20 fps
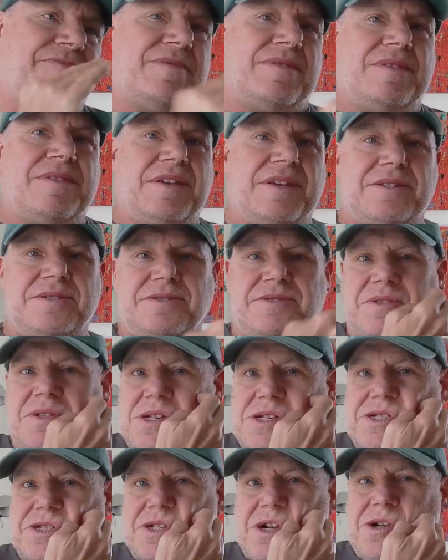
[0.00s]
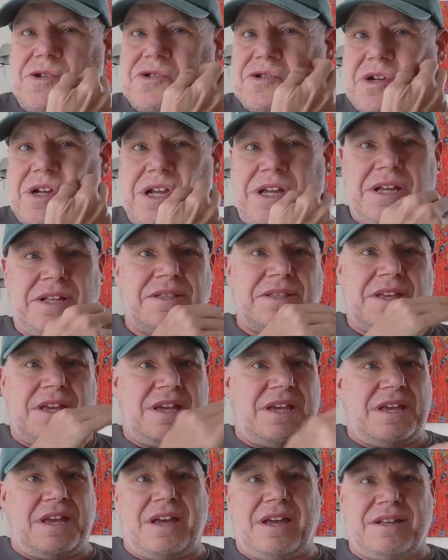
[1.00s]
they they start drinking, they
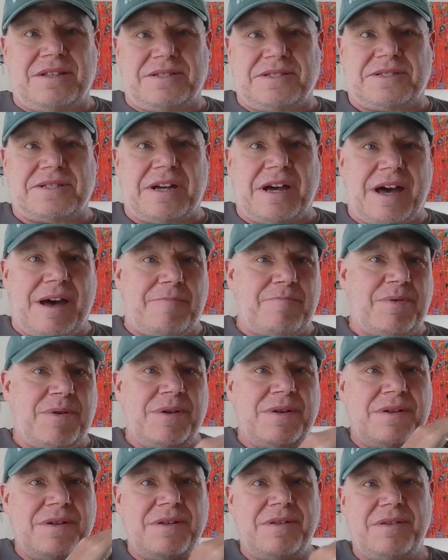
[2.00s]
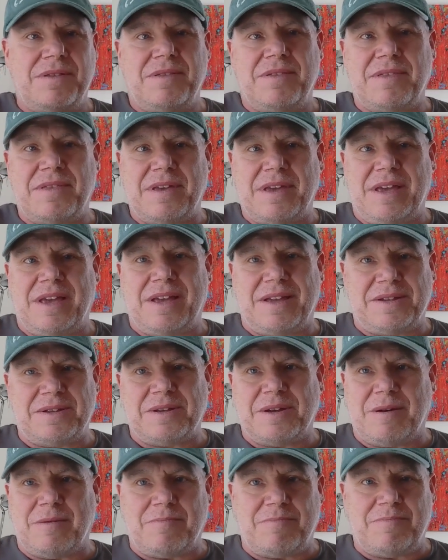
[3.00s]
can't stop. They end
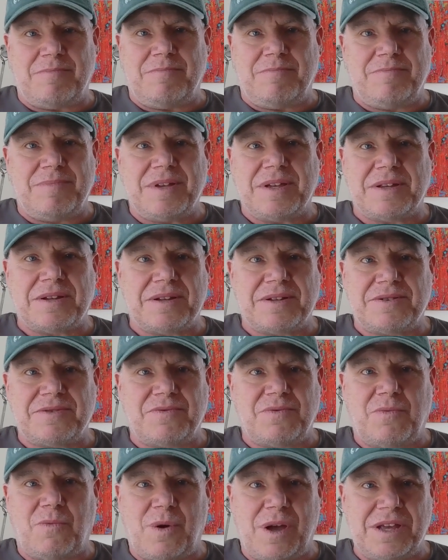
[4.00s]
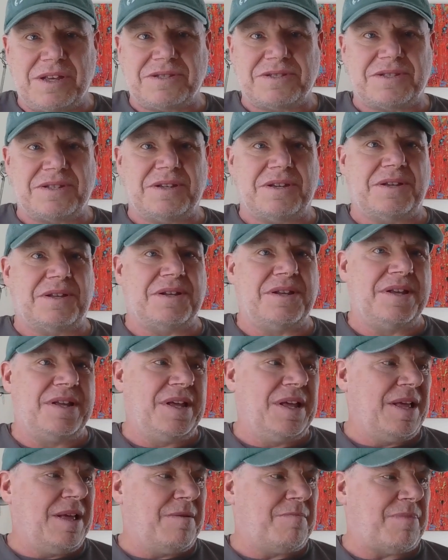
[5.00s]
up getting wasted,
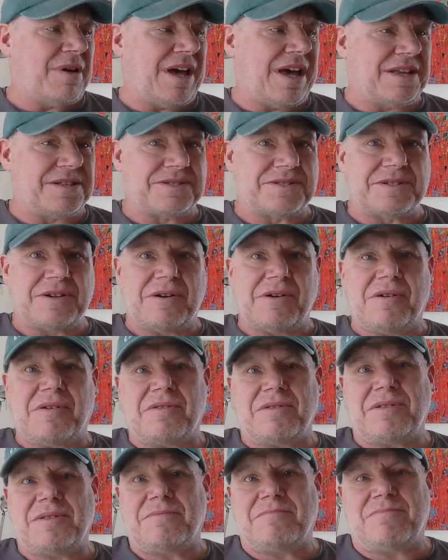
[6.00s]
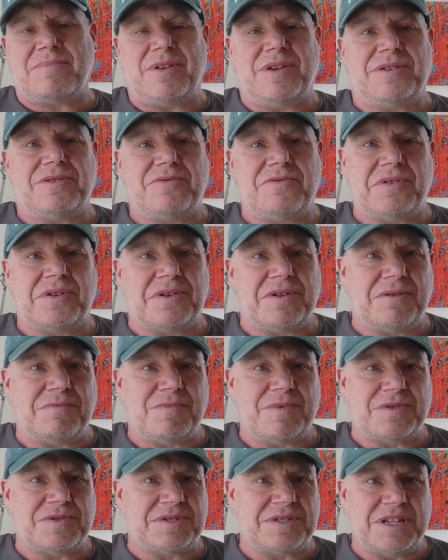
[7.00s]
passed out. They do it
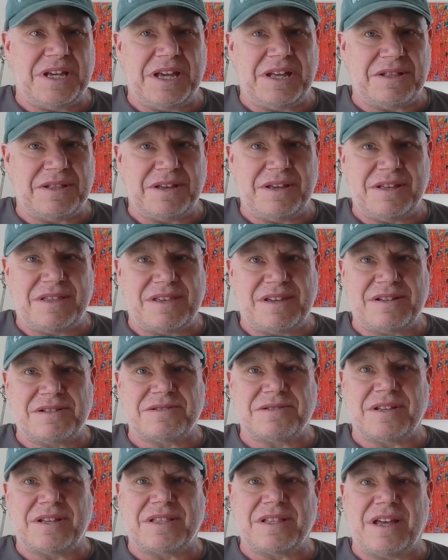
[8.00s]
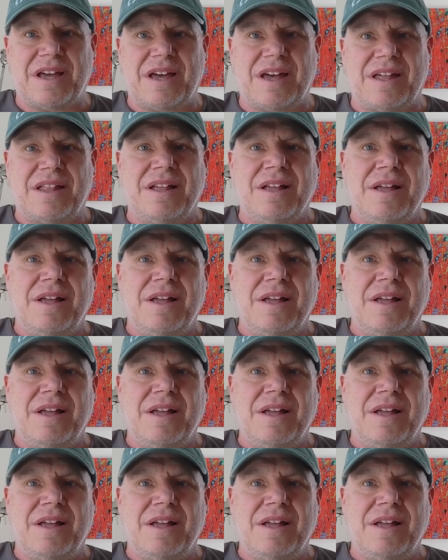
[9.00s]
almost daily, things like that.